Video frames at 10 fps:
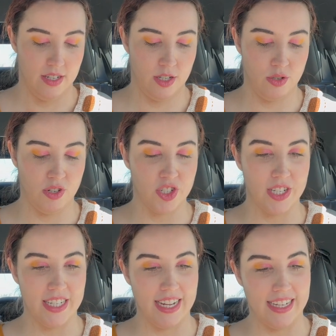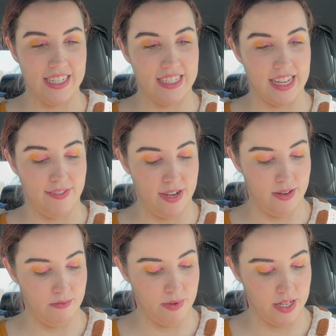
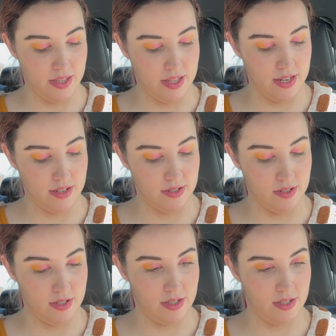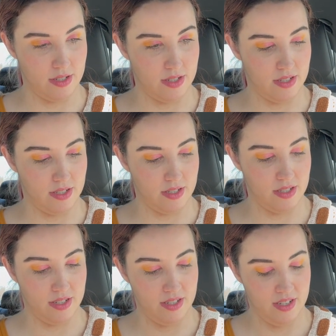297, but
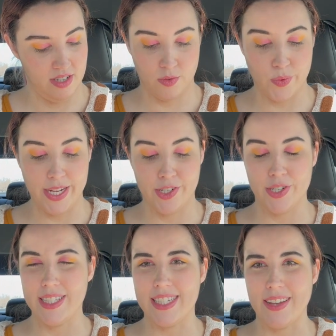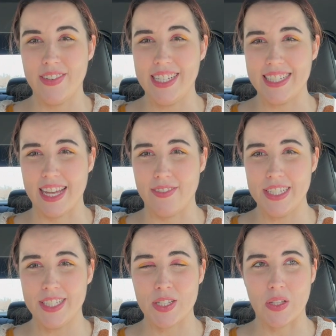there's
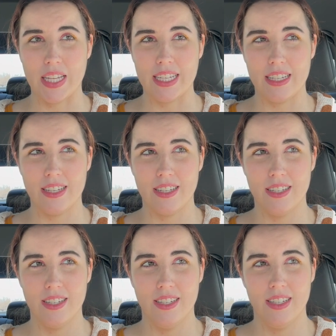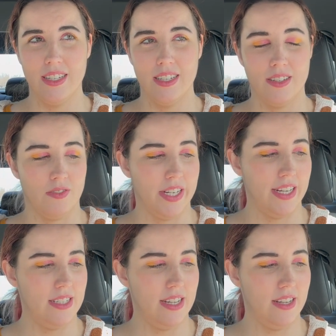377. So like, what did
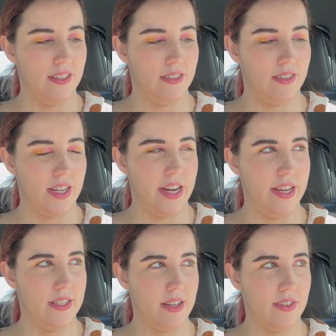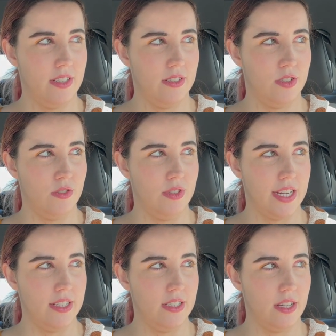I say? 87?
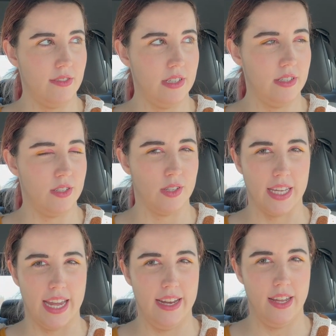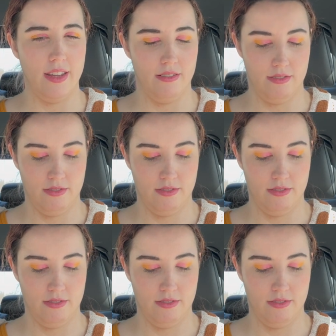297? So like 80?